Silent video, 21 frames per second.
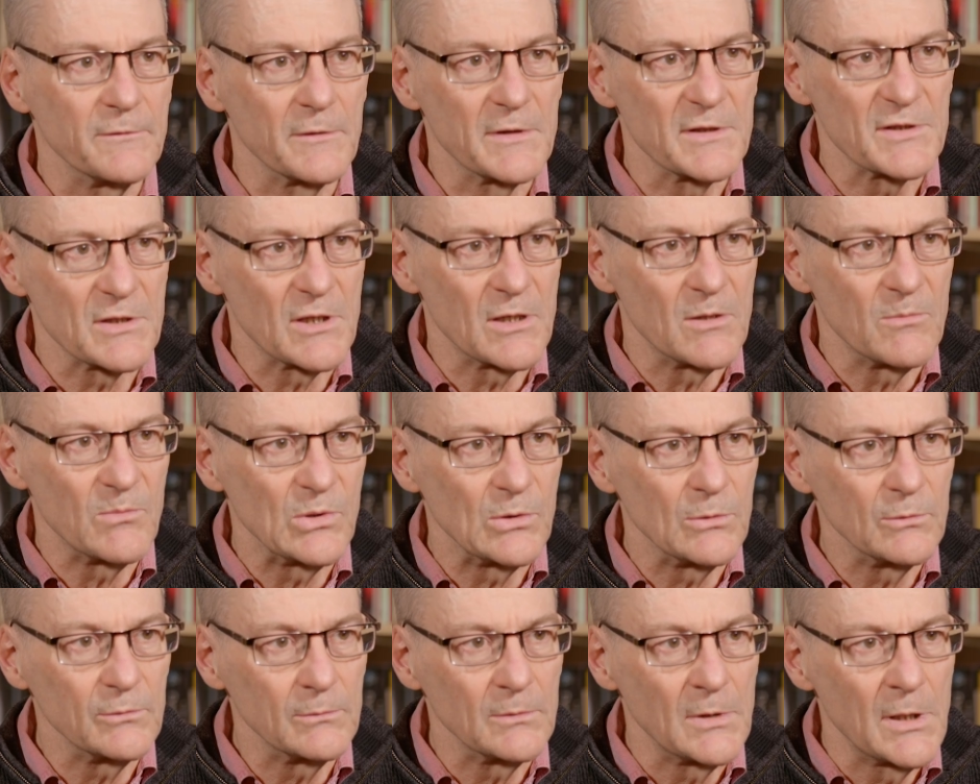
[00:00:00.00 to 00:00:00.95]
for
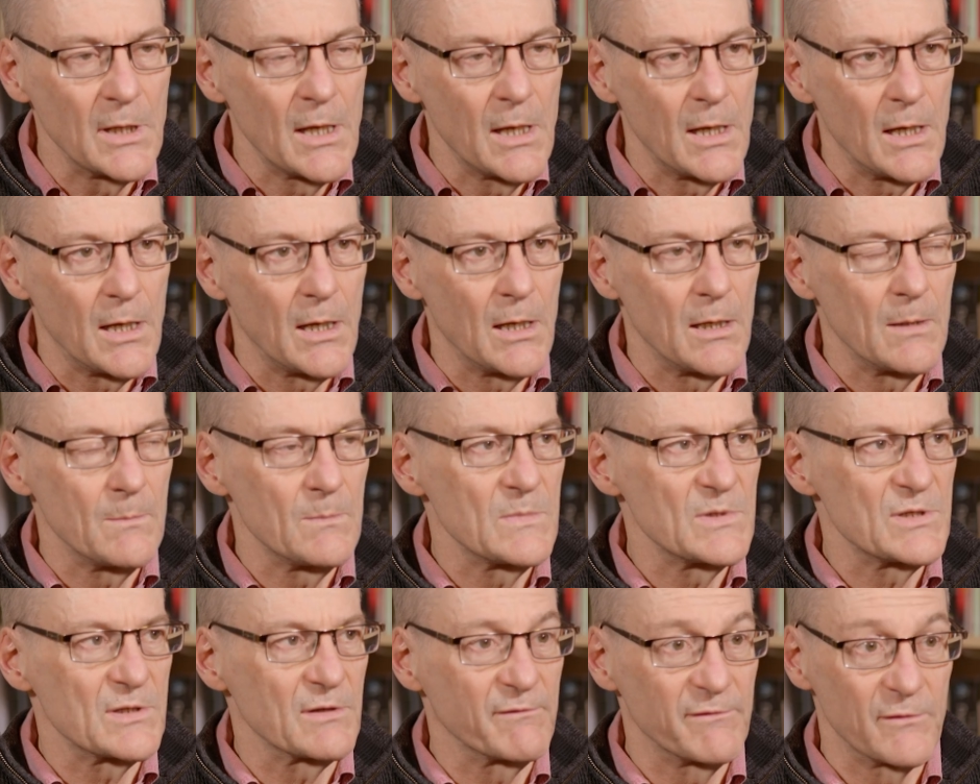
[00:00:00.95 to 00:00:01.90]
example,
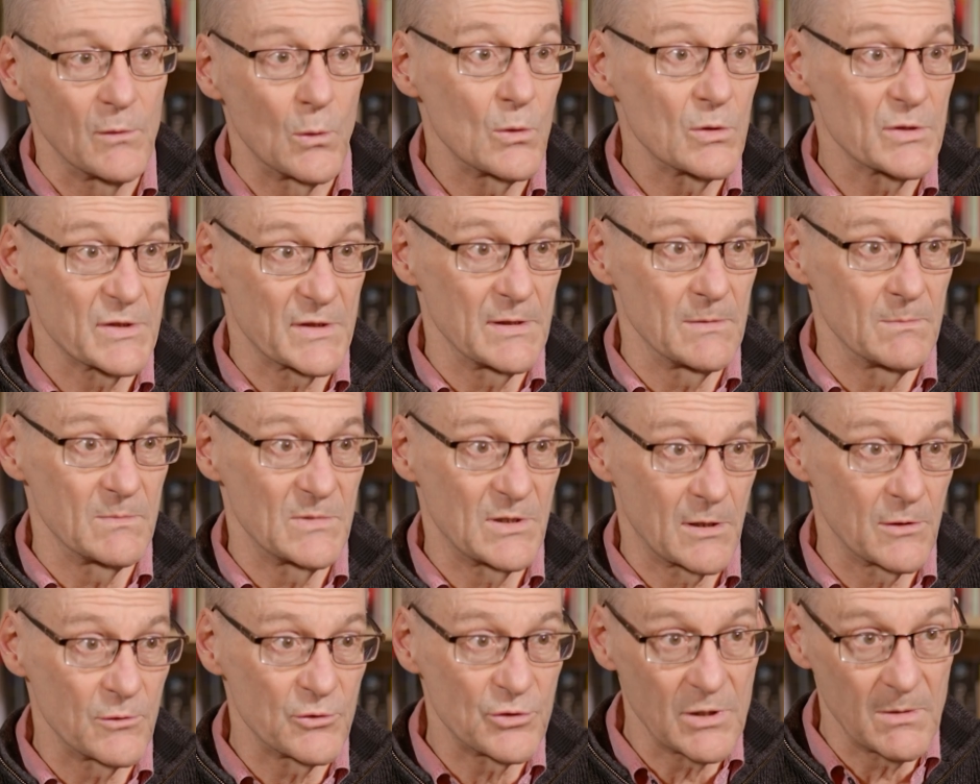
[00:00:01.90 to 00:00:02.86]
to force them to
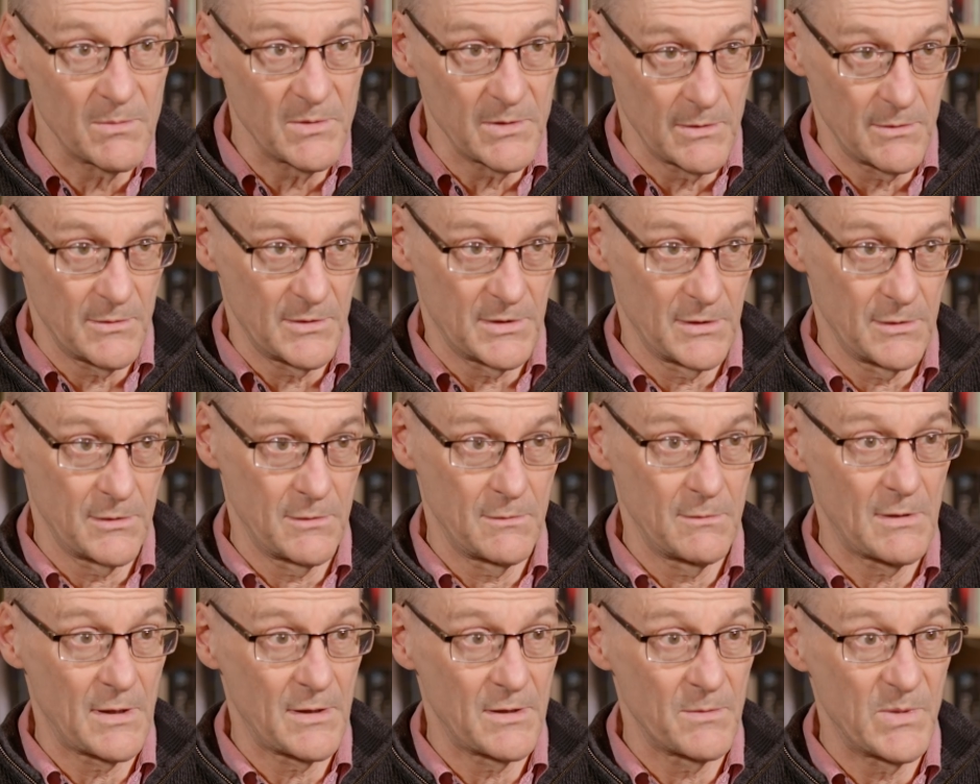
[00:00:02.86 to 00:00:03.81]
contribute
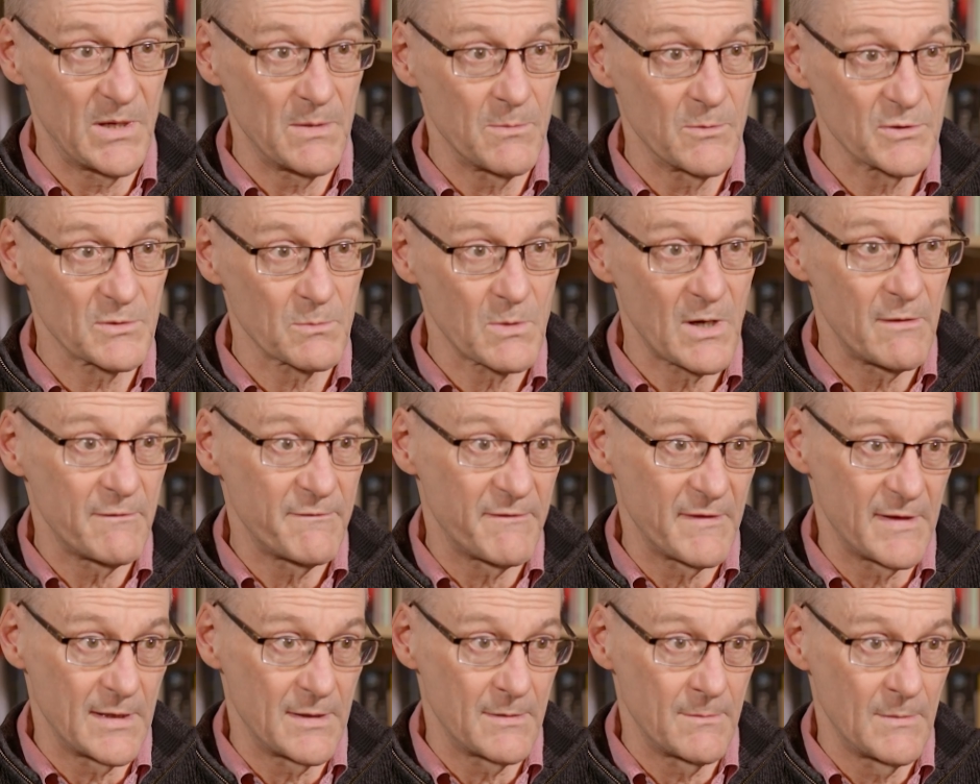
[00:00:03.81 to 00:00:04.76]
to other people's
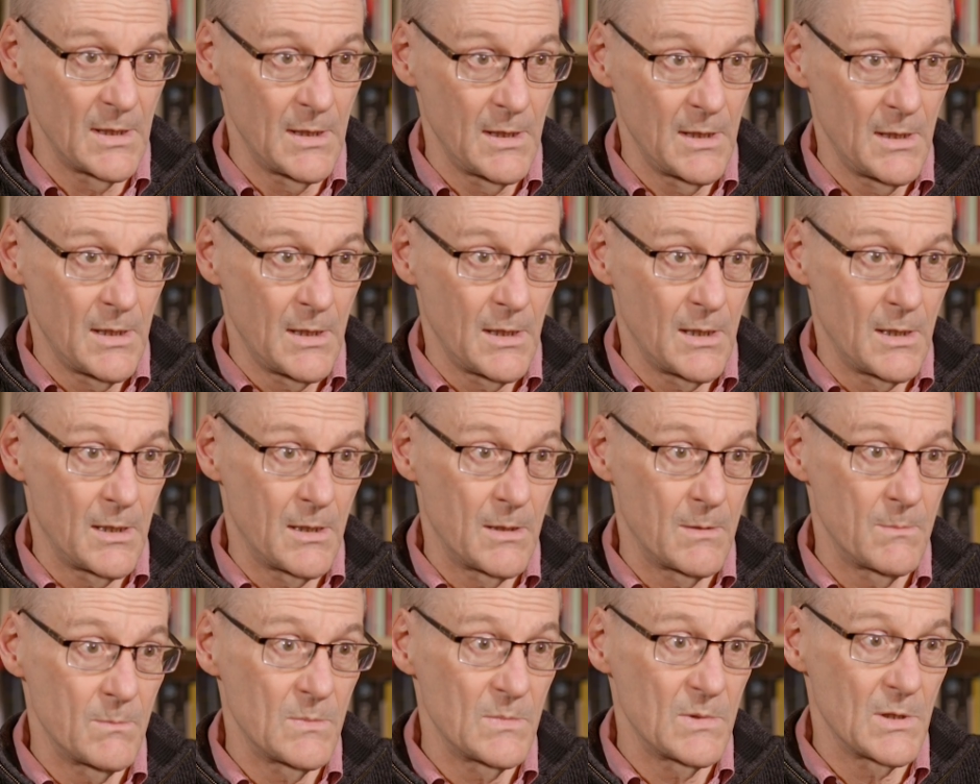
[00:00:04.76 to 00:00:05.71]
welfare,
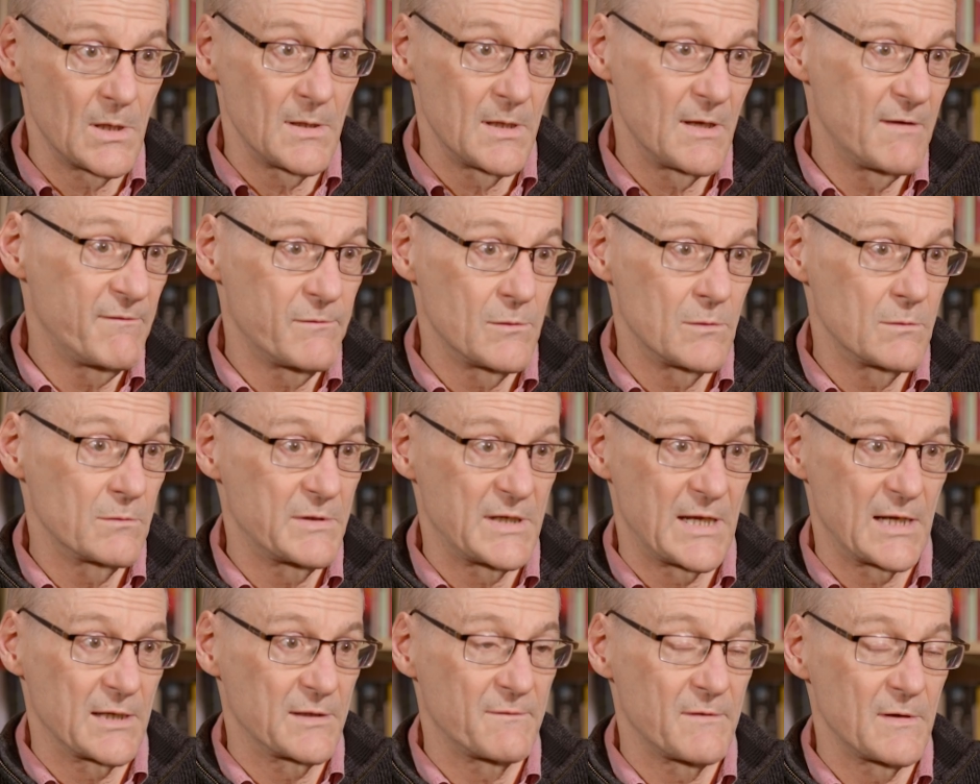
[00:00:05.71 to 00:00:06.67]
and therefore
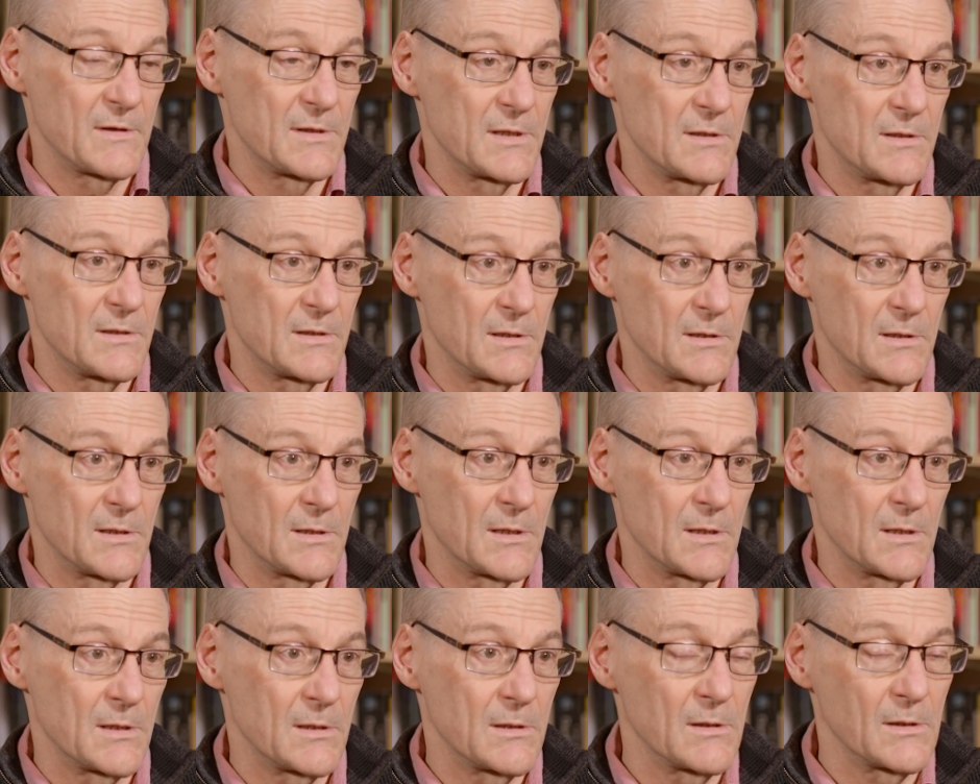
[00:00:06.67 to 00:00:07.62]
tax-funded
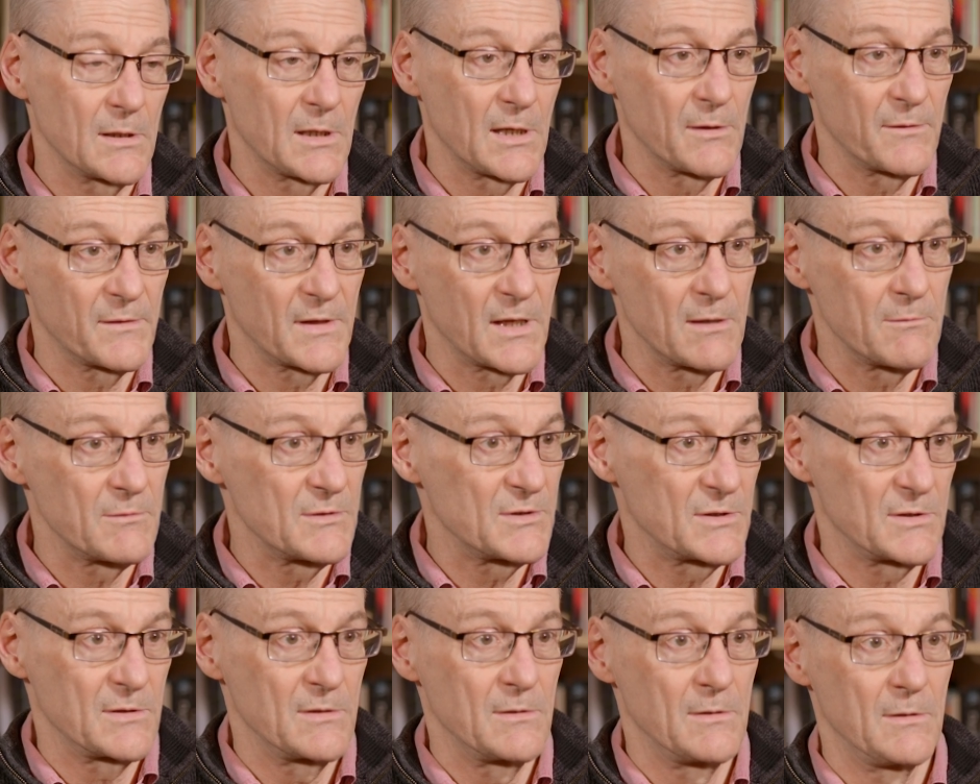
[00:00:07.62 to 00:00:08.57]
healthcare
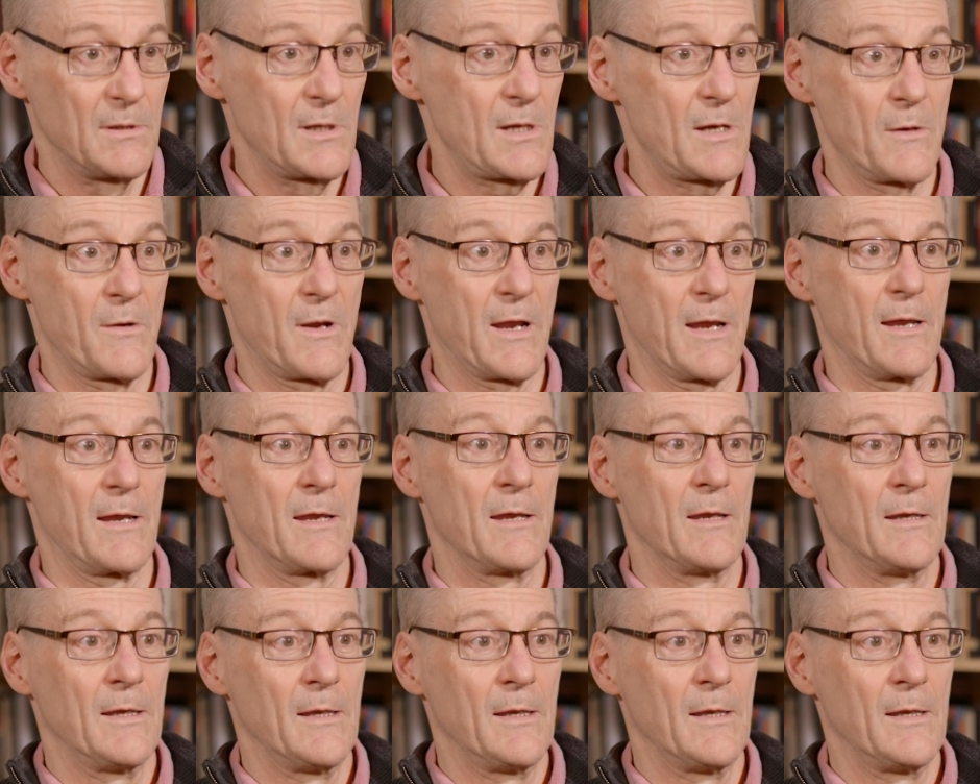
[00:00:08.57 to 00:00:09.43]
is not okay.